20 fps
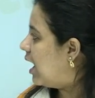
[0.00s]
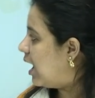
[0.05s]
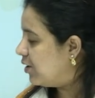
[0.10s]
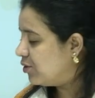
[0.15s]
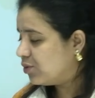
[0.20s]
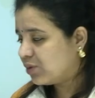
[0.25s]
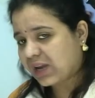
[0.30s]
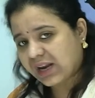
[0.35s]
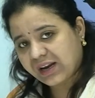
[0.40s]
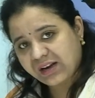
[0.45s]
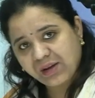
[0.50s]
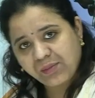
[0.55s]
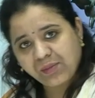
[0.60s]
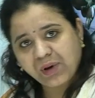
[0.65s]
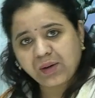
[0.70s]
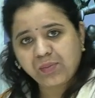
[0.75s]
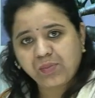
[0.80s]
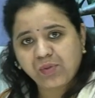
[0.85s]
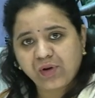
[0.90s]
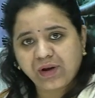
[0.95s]
Are you getting
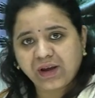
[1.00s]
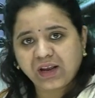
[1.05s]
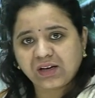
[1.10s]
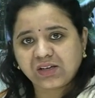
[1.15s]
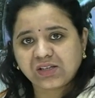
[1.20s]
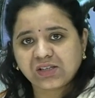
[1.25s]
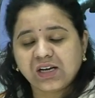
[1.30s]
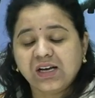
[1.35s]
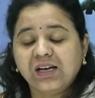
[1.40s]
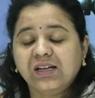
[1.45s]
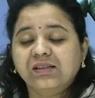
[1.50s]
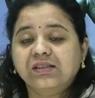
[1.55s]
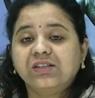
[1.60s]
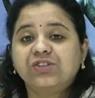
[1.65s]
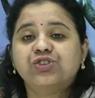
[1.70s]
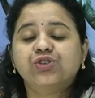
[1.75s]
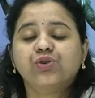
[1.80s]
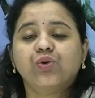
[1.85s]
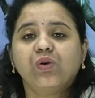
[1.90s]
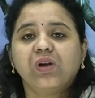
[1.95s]
my point? The
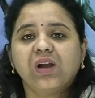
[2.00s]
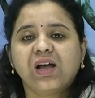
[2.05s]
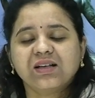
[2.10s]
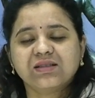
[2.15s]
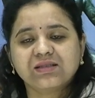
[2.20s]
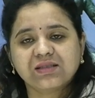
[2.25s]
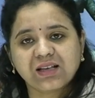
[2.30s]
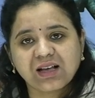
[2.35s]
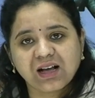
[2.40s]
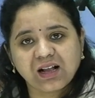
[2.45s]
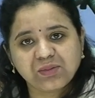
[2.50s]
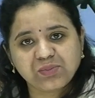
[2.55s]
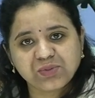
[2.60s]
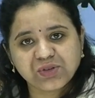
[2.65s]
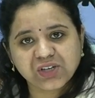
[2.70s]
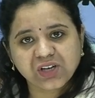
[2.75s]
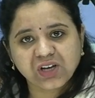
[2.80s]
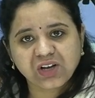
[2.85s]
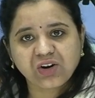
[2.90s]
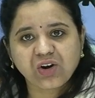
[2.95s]
Chola
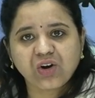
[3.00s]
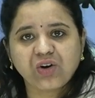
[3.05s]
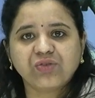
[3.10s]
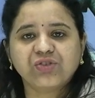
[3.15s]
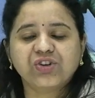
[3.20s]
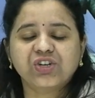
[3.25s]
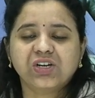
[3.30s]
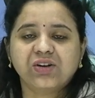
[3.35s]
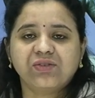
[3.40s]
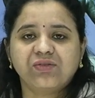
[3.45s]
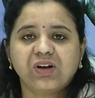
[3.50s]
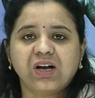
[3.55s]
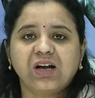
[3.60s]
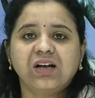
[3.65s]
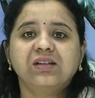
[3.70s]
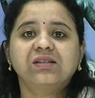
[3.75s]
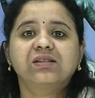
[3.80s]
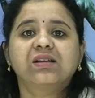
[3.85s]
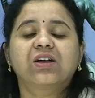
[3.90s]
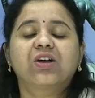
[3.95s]
sculpture of
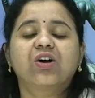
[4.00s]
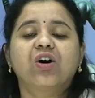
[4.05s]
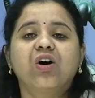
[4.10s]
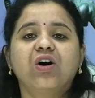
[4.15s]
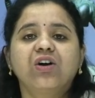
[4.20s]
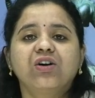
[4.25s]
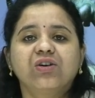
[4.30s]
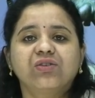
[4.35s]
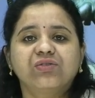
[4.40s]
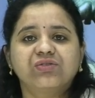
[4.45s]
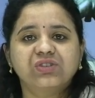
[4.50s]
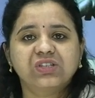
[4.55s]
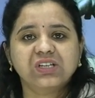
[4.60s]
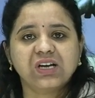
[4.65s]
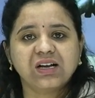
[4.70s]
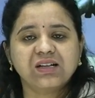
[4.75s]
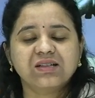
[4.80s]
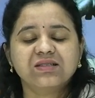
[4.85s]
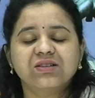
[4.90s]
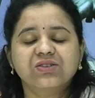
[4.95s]
Shiva, the god of
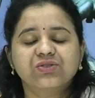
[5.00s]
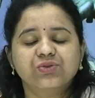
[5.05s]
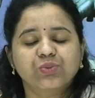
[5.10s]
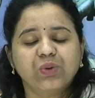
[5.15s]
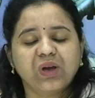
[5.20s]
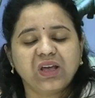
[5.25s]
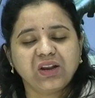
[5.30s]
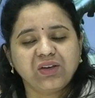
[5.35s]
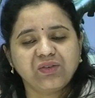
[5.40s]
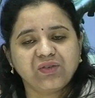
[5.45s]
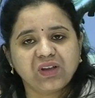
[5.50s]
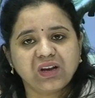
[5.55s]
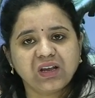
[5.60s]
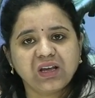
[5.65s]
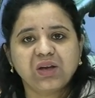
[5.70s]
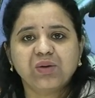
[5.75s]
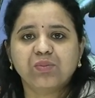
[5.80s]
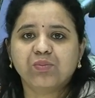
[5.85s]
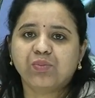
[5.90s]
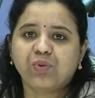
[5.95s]
dance, is very,
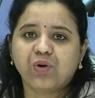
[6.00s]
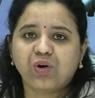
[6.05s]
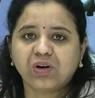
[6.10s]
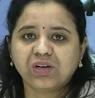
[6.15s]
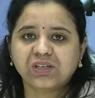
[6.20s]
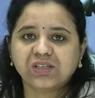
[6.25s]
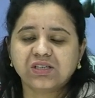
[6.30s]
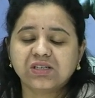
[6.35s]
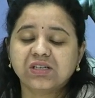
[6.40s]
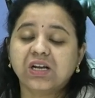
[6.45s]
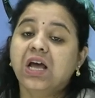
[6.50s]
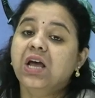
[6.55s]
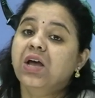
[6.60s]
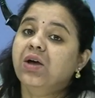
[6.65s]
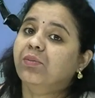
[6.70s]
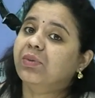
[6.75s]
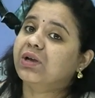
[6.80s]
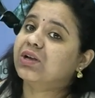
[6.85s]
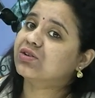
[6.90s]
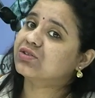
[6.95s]
very important
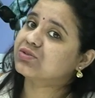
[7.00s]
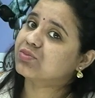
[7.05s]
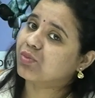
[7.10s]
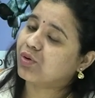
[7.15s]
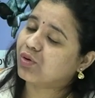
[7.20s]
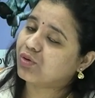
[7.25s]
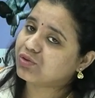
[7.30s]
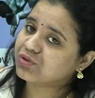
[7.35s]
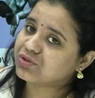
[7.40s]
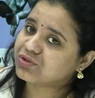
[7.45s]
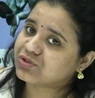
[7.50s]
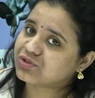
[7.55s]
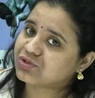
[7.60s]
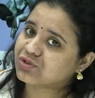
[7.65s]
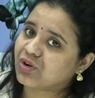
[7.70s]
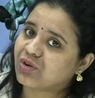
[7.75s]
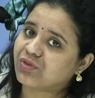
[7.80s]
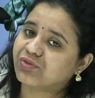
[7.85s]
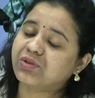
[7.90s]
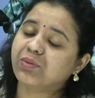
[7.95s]
because most
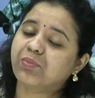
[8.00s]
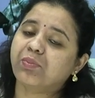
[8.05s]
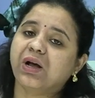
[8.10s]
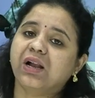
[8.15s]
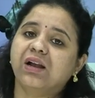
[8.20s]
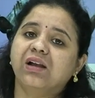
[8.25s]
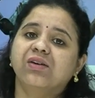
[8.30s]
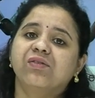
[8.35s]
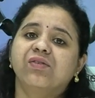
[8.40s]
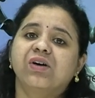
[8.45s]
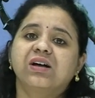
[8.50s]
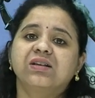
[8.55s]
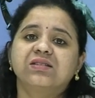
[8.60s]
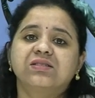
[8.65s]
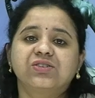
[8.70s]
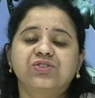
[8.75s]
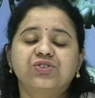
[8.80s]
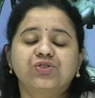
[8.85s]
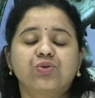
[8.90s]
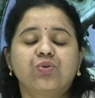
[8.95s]
of the Pallavas,
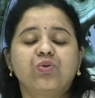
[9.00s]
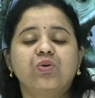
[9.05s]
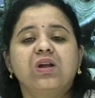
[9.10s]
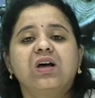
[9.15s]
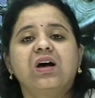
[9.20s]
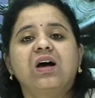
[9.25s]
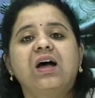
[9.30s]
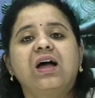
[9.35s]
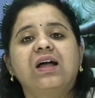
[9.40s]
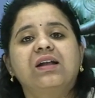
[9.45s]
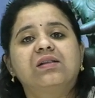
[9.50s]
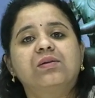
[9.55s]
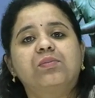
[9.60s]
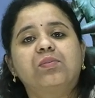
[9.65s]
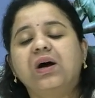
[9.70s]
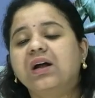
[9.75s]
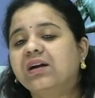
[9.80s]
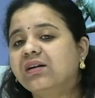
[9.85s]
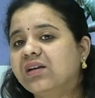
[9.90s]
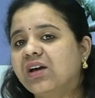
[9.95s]
the Chola and the
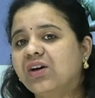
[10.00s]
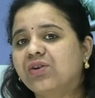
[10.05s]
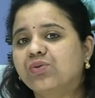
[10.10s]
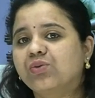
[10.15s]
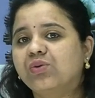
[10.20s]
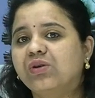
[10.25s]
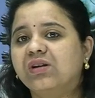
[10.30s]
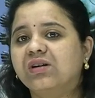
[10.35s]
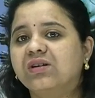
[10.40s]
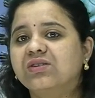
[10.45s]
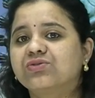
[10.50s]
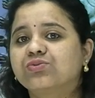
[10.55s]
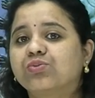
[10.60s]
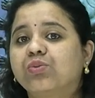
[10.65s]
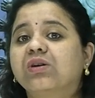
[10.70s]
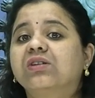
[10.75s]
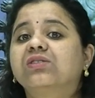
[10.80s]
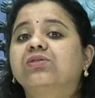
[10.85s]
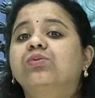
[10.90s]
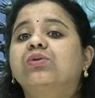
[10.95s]
Pandya rulers,
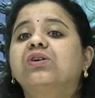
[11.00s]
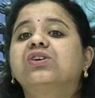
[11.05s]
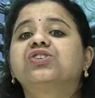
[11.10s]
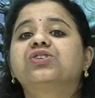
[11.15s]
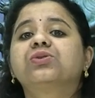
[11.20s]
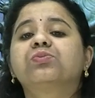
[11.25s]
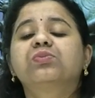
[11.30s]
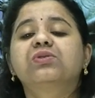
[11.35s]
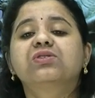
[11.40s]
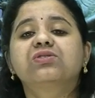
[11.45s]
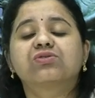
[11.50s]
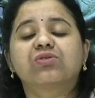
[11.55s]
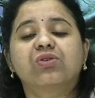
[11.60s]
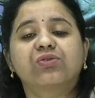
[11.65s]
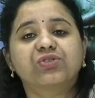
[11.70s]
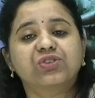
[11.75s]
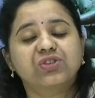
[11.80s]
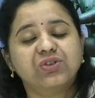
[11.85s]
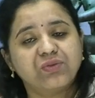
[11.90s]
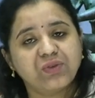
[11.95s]
were the worshippers
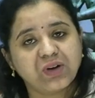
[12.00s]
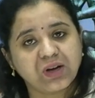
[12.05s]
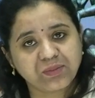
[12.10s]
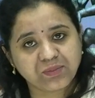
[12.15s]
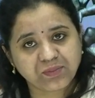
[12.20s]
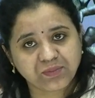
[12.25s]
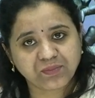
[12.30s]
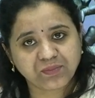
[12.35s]
of Shiva.